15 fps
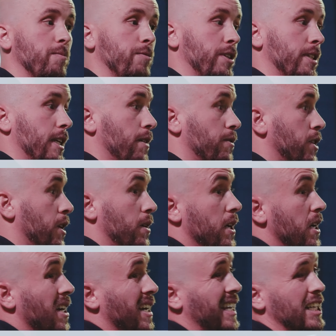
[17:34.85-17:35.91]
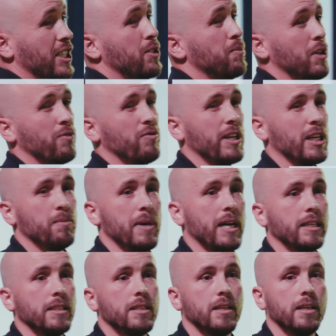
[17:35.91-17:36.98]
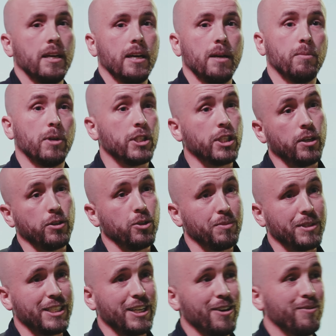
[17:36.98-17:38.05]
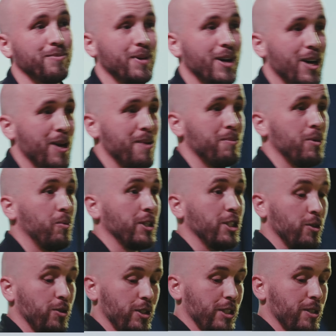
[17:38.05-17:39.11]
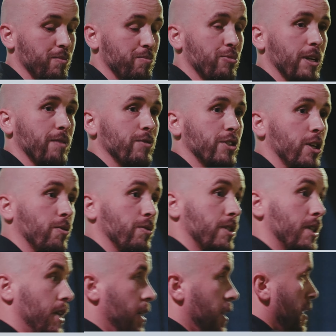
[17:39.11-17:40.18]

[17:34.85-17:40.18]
yourself. So again, it's something I'd recommend. I don't do it myself, but we do see some brilliant results